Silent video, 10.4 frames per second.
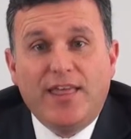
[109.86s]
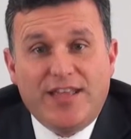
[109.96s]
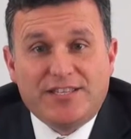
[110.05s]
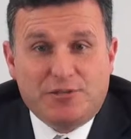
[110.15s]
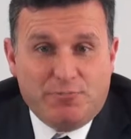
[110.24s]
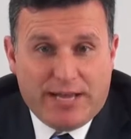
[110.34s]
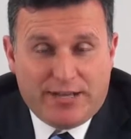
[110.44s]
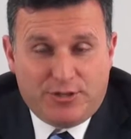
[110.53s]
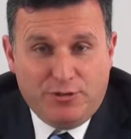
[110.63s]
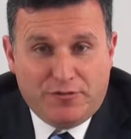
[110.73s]
that's in
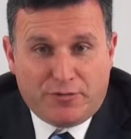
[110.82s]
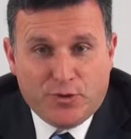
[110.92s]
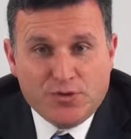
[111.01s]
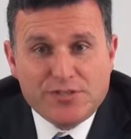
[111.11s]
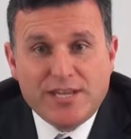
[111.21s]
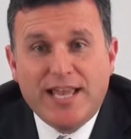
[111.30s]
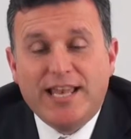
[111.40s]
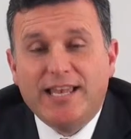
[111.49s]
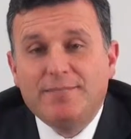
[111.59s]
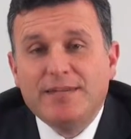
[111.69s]
part two, of course,
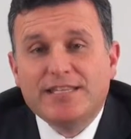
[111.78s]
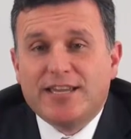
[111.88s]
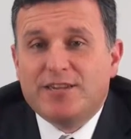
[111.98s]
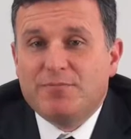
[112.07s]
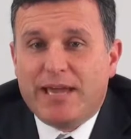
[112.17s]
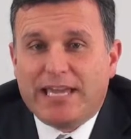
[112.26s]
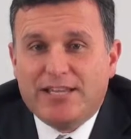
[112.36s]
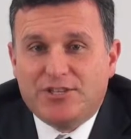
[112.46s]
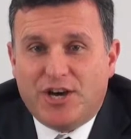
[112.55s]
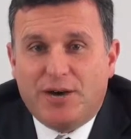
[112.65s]
let me take you back
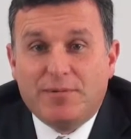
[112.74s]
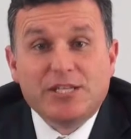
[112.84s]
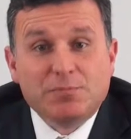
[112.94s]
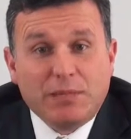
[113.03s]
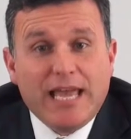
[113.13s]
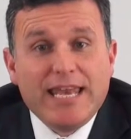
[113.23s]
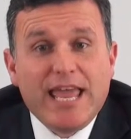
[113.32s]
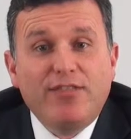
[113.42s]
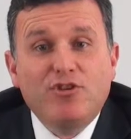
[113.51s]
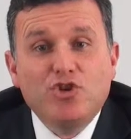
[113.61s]
in time and explain
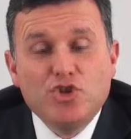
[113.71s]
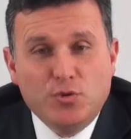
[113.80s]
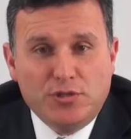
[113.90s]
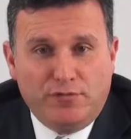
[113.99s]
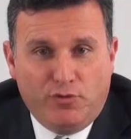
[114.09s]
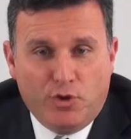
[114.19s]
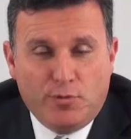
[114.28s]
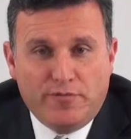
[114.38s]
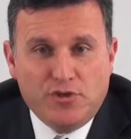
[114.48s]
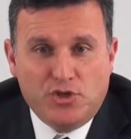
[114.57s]
how the newest form
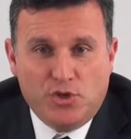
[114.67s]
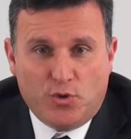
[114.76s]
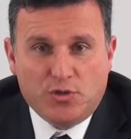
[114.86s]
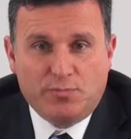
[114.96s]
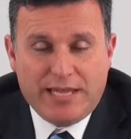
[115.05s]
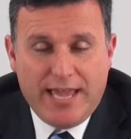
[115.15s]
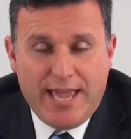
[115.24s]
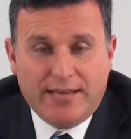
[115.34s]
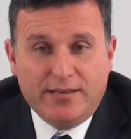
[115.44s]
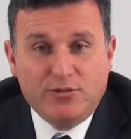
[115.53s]
of insurance
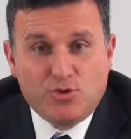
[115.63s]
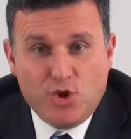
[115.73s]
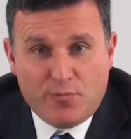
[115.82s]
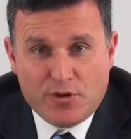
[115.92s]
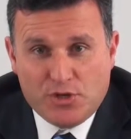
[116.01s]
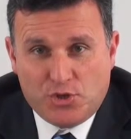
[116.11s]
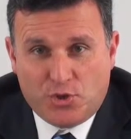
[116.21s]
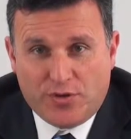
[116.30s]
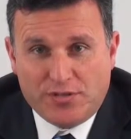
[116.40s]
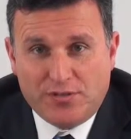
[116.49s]
began, trauma
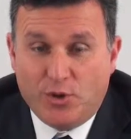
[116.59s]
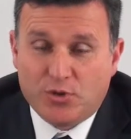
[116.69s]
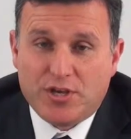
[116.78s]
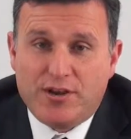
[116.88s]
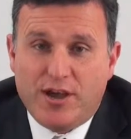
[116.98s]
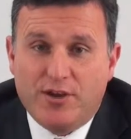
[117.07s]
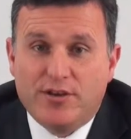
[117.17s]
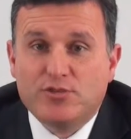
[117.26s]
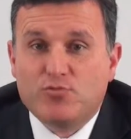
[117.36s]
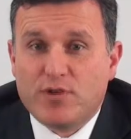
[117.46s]
insurance, also known
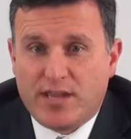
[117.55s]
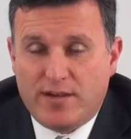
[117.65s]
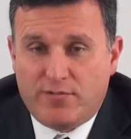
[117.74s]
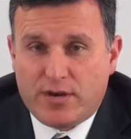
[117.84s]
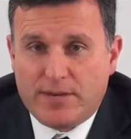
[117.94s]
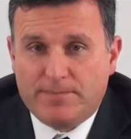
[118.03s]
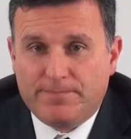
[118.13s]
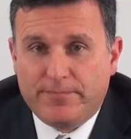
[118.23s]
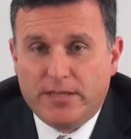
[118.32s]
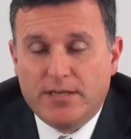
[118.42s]
as recovery.
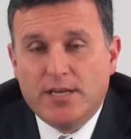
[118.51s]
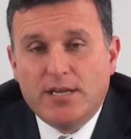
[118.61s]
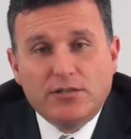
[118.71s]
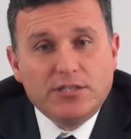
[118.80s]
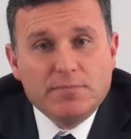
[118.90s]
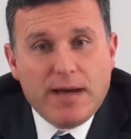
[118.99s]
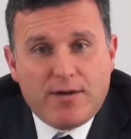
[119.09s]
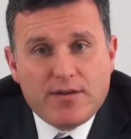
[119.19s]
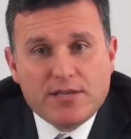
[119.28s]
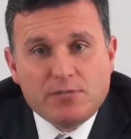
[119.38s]
Dr.
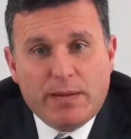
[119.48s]
Marius